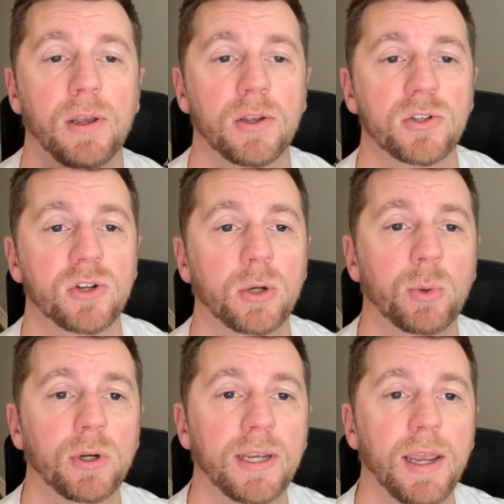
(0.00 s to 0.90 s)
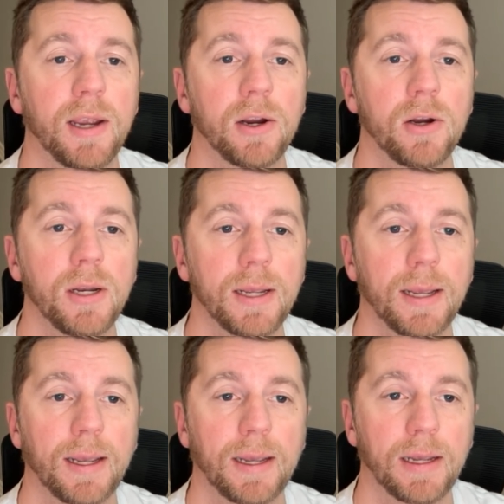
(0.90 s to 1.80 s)
Starting with a Karen,
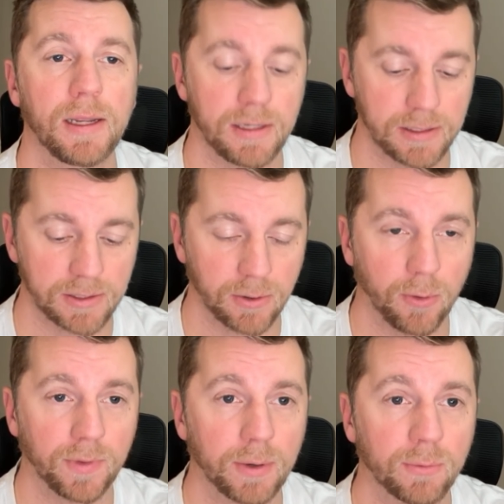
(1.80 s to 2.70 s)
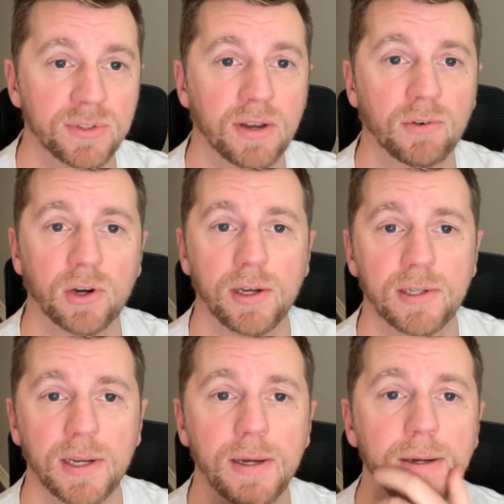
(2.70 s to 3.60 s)
and hopefully everyone's having a great
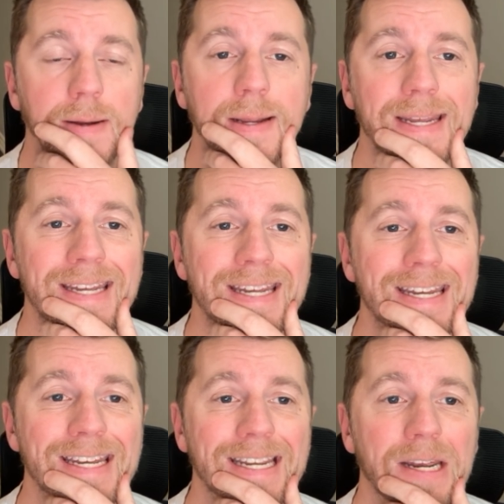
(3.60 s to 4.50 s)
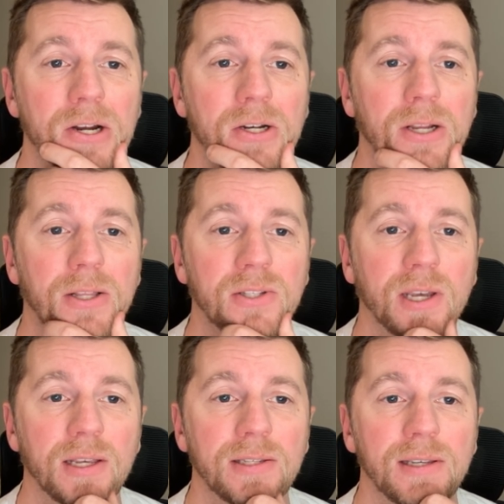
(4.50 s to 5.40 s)
day. Karen gets
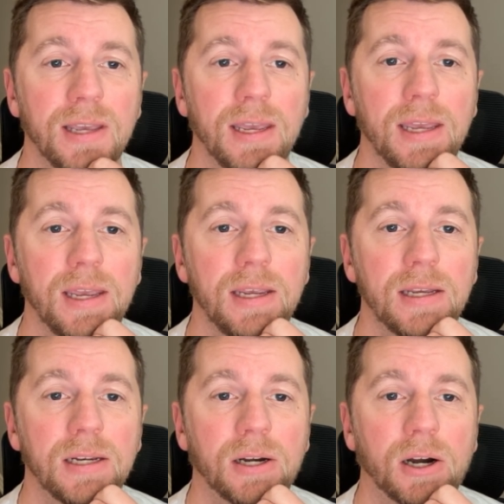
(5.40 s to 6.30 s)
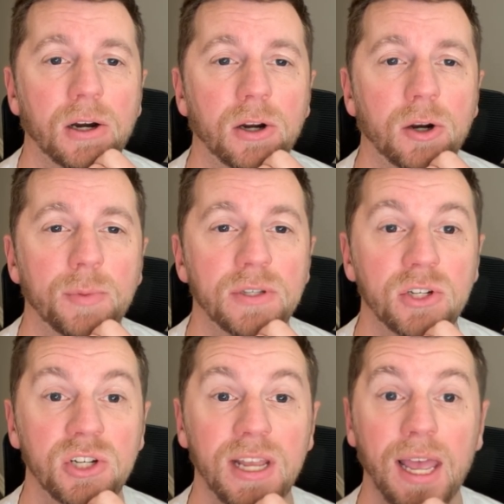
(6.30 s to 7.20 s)
us A and R out of
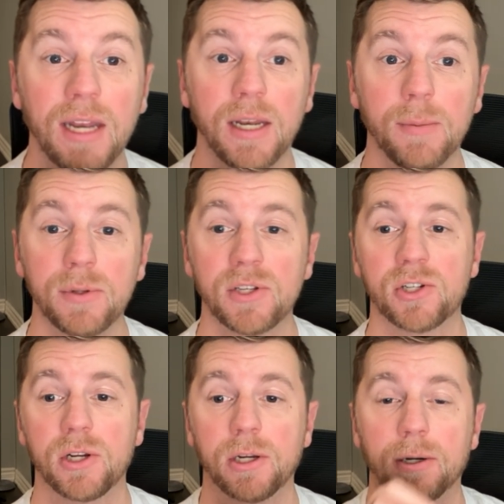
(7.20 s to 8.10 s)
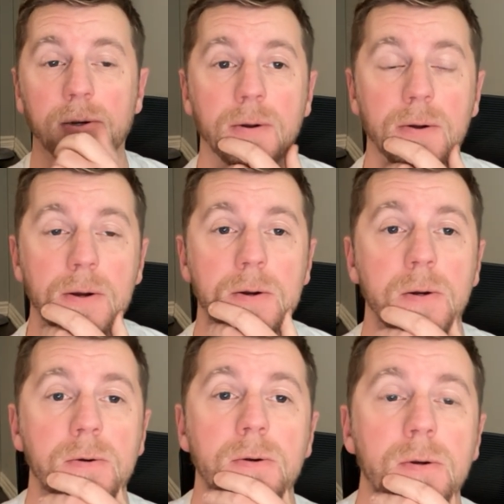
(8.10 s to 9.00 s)
position and in position.
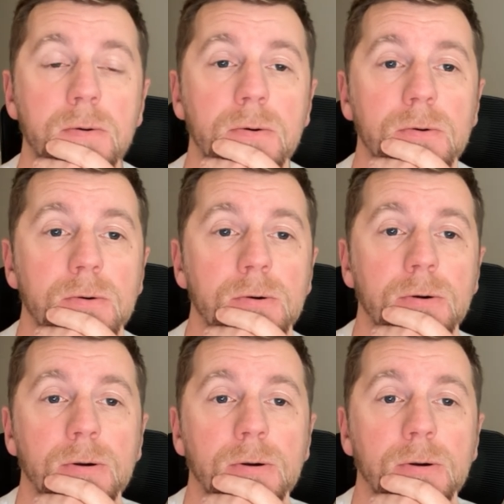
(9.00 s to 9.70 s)
Ooh.